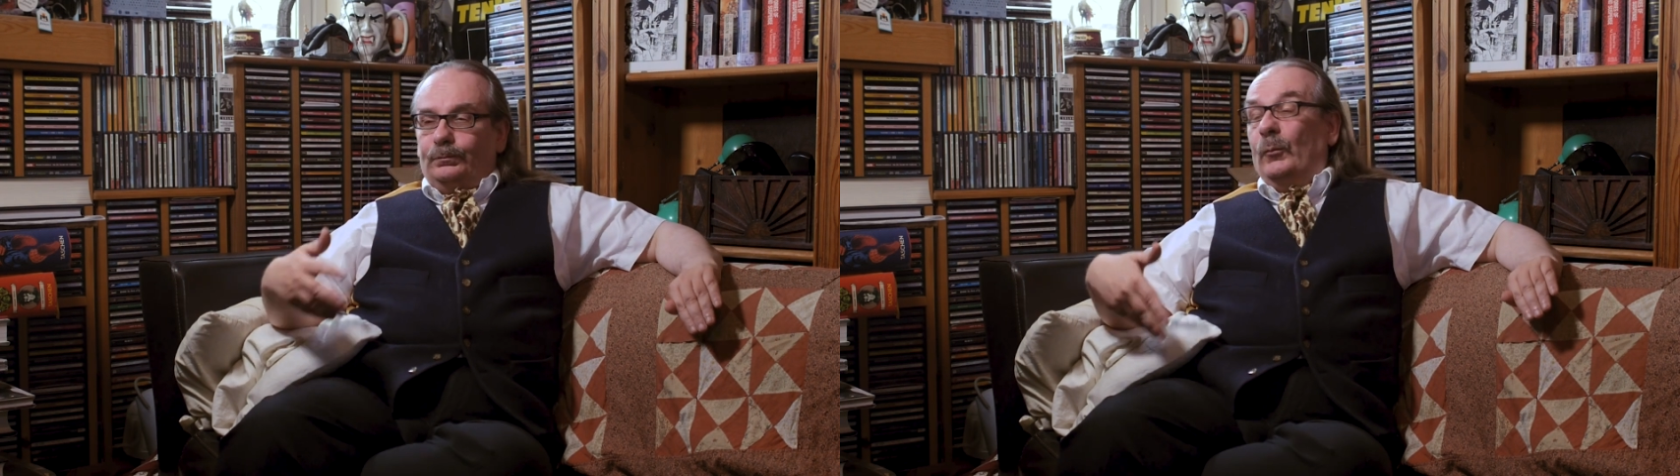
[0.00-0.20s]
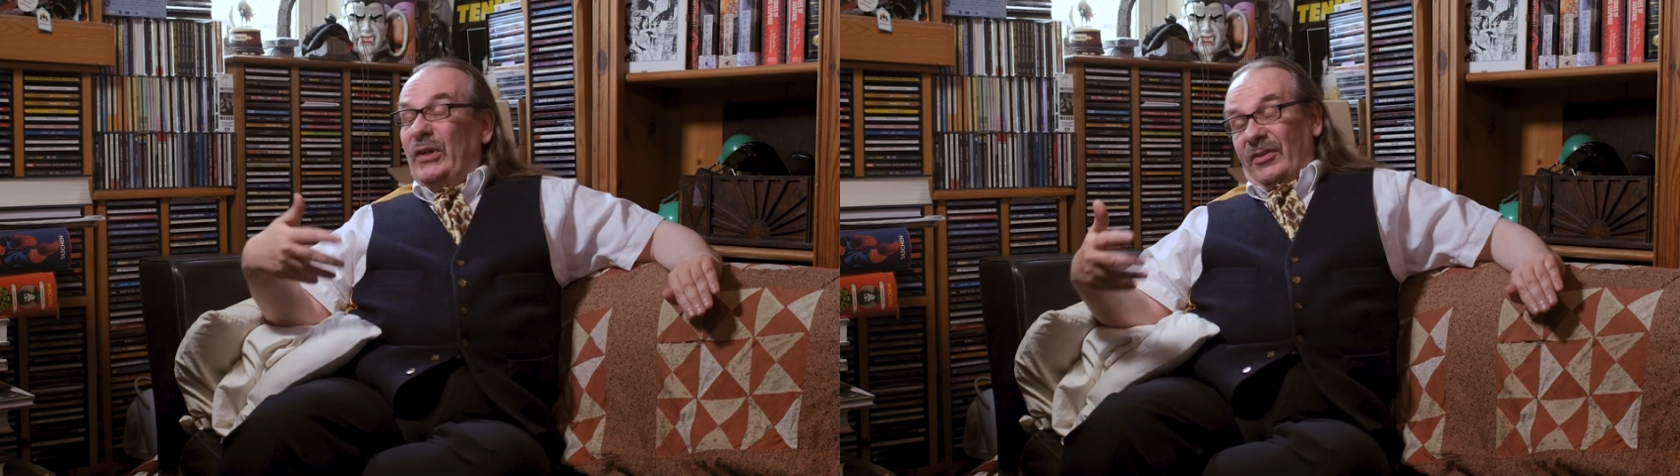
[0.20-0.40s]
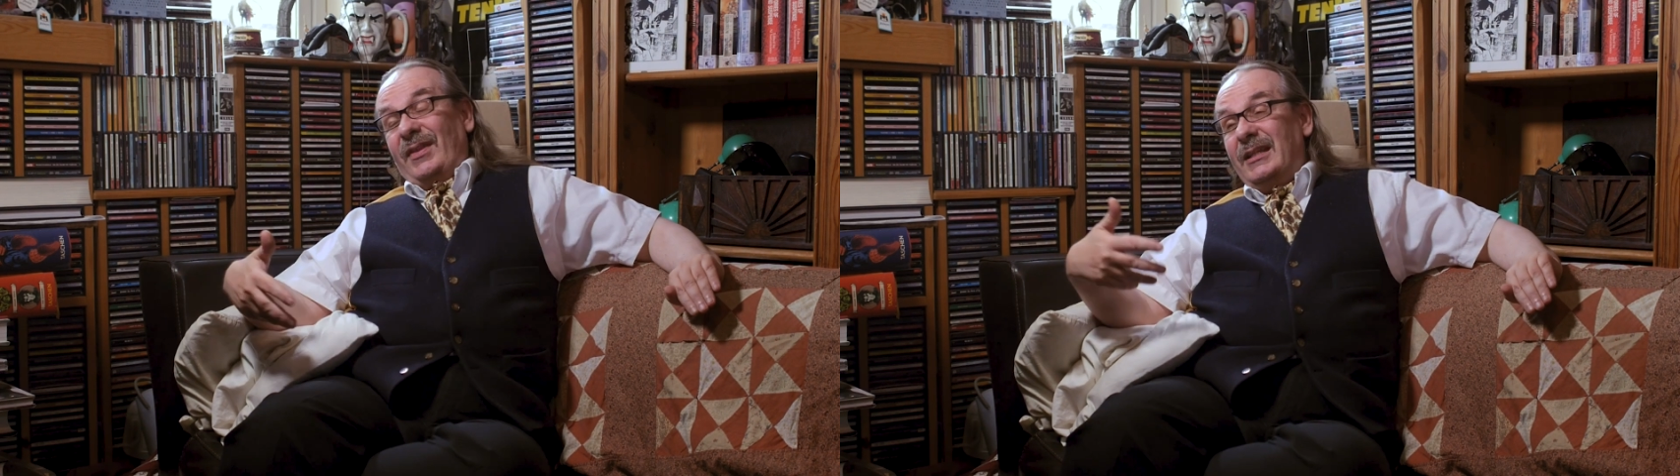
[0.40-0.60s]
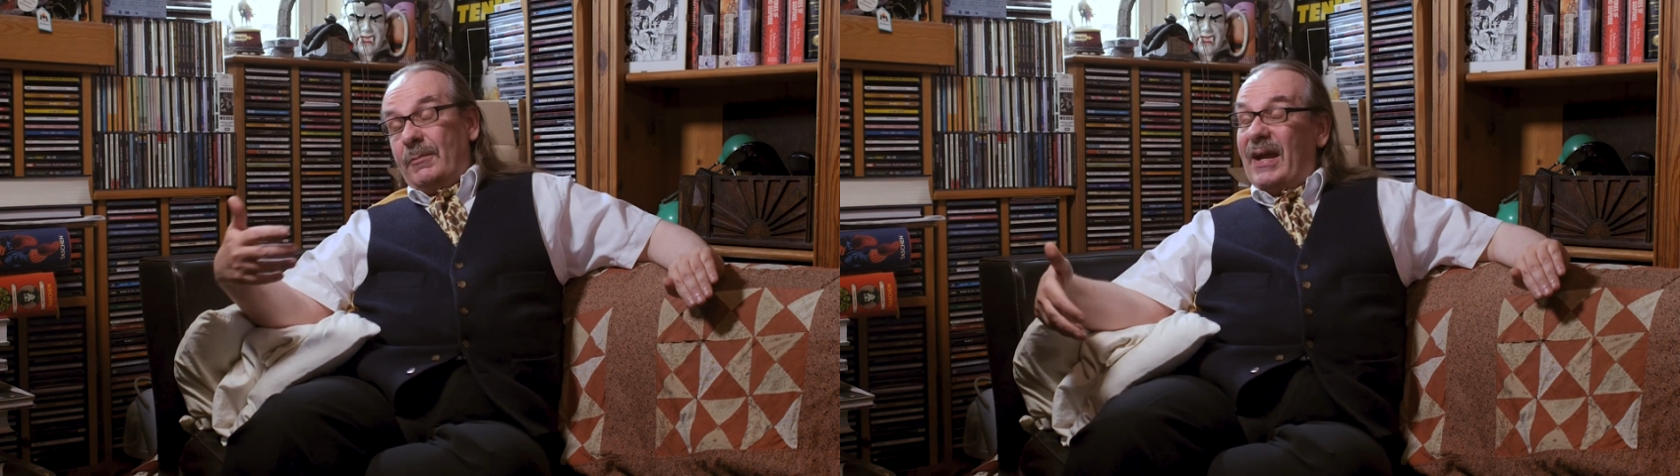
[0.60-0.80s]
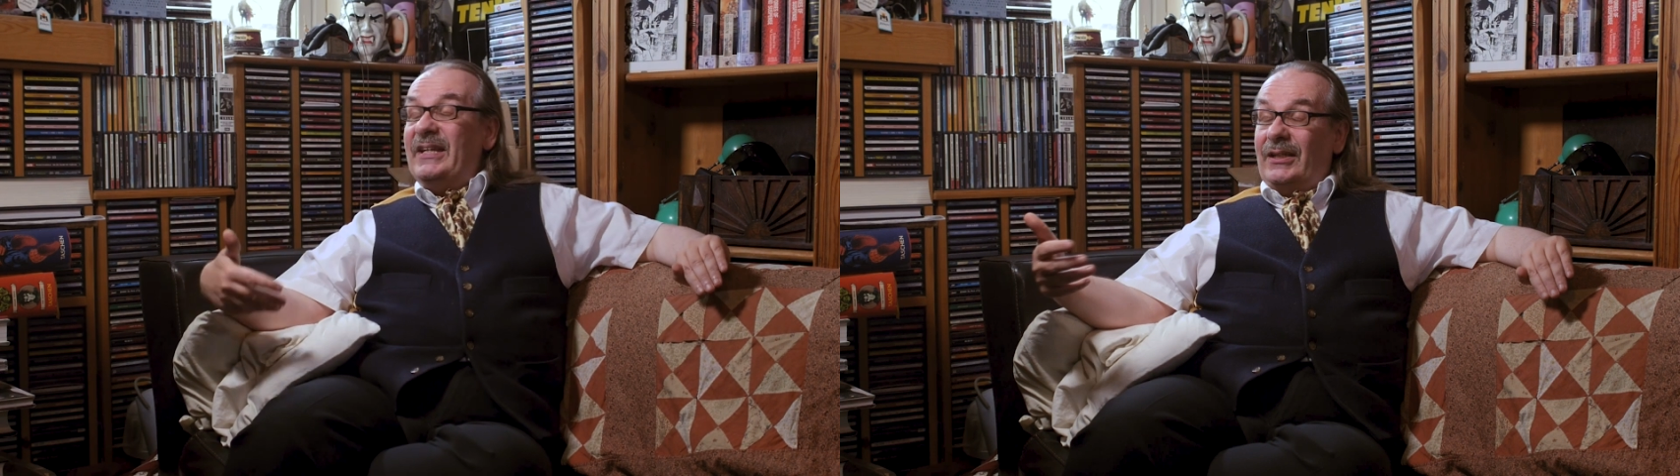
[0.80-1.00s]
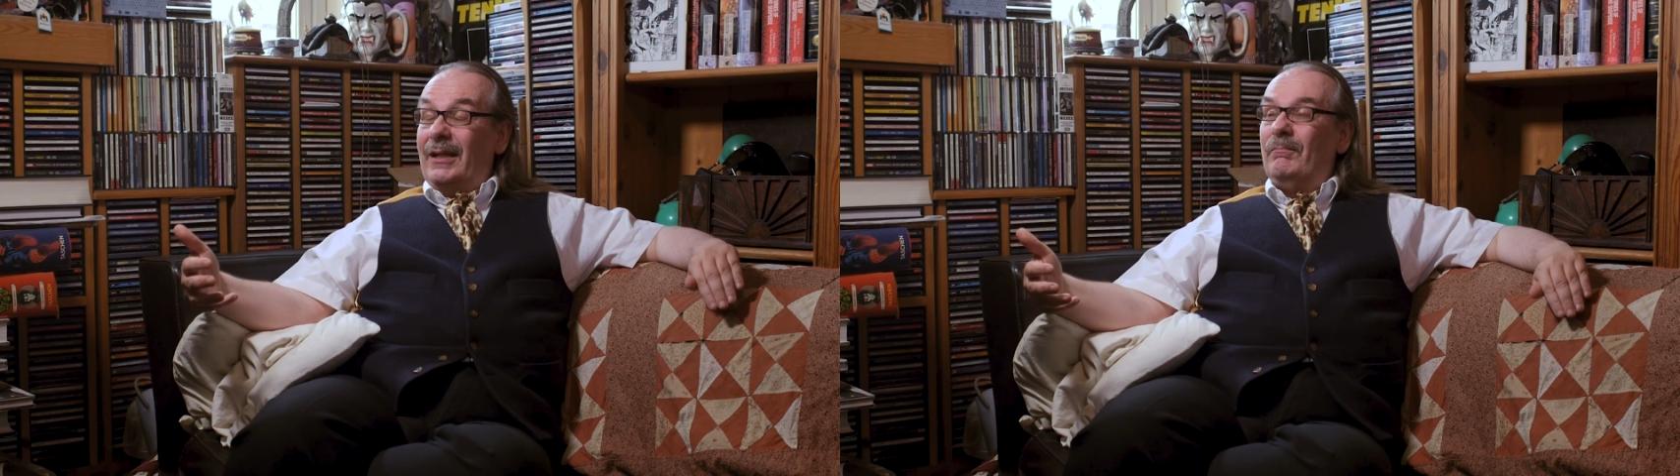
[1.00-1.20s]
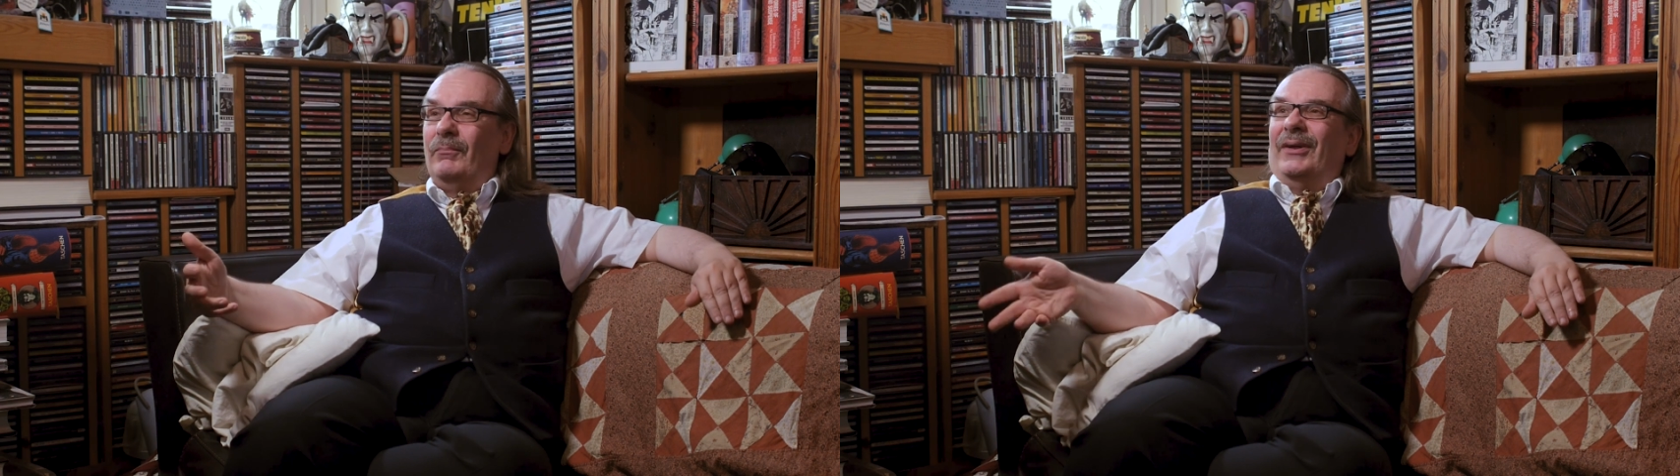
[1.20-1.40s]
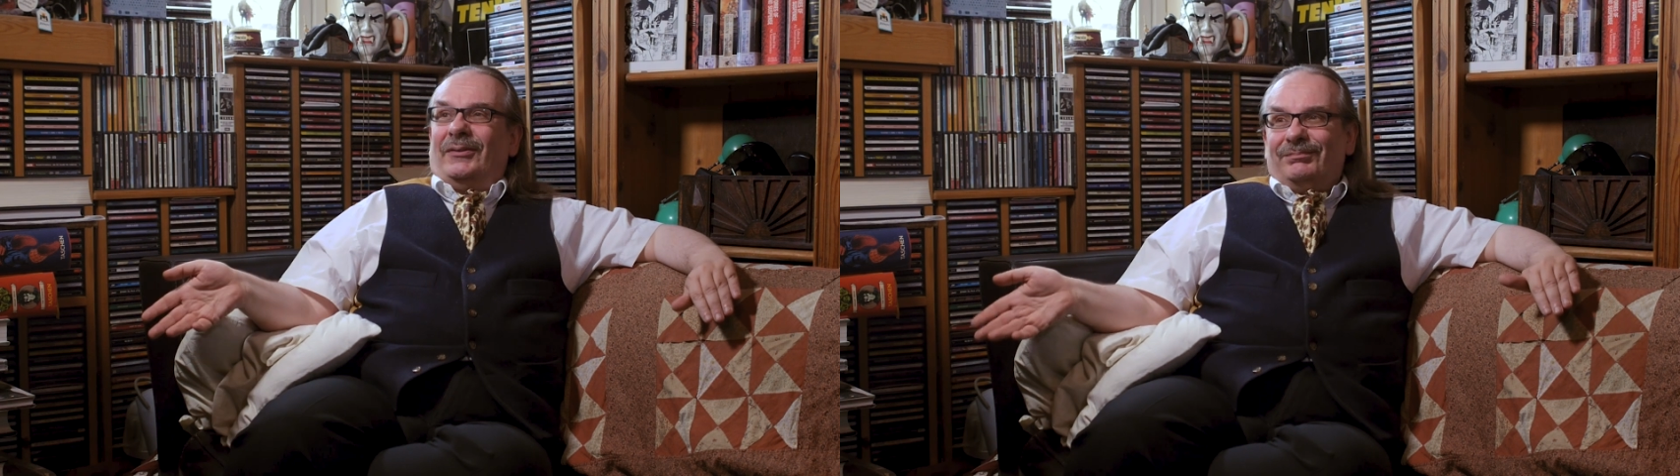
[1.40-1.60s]
We can then debate it,
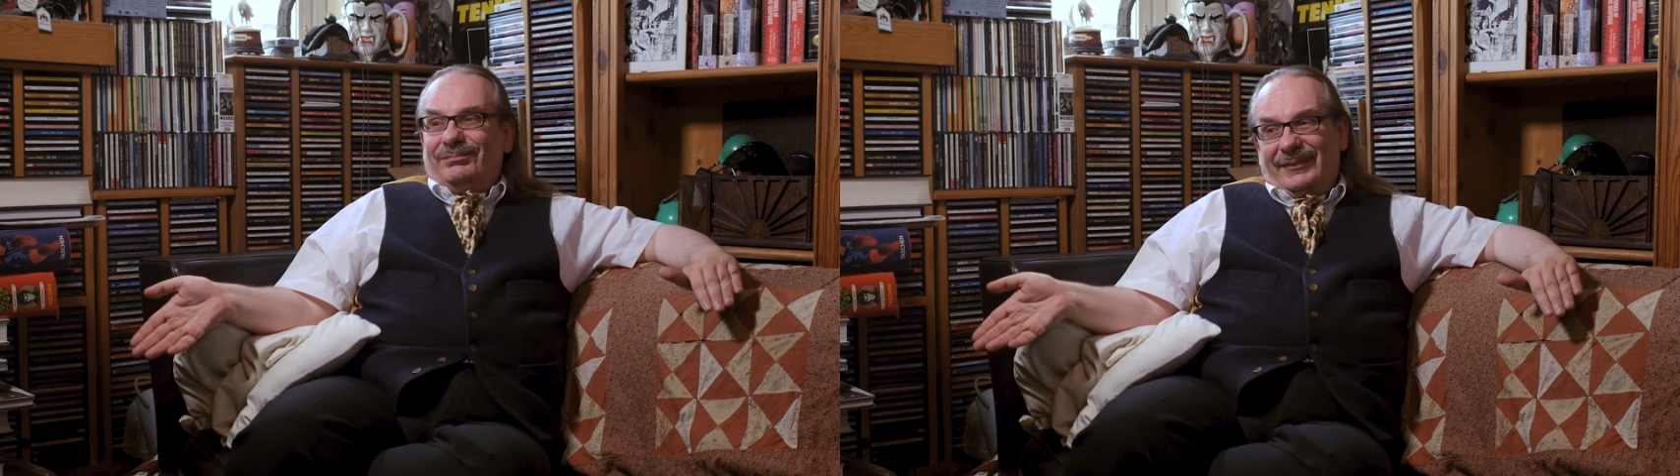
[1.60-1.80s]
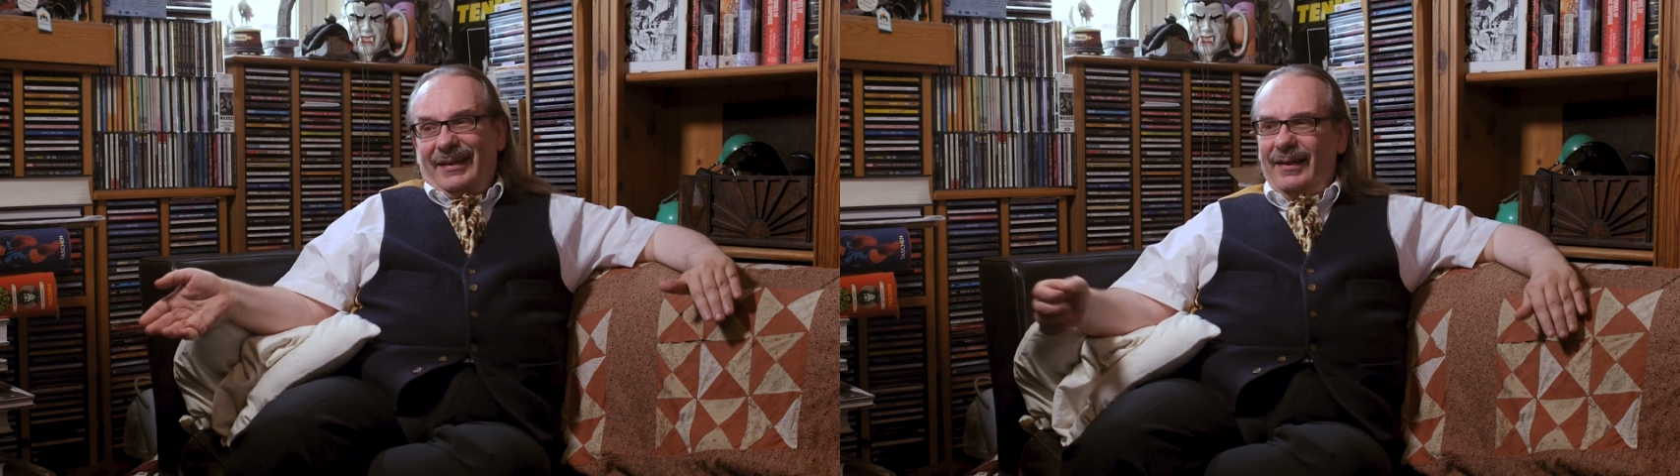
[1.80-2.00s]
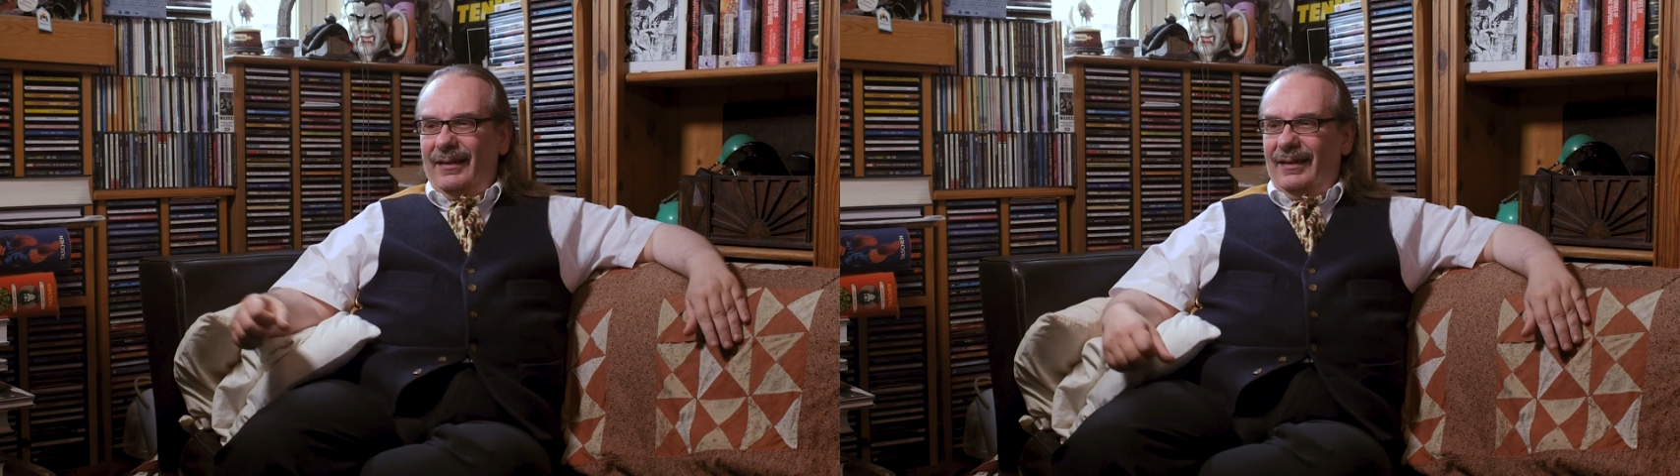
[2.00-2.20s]
but yeah.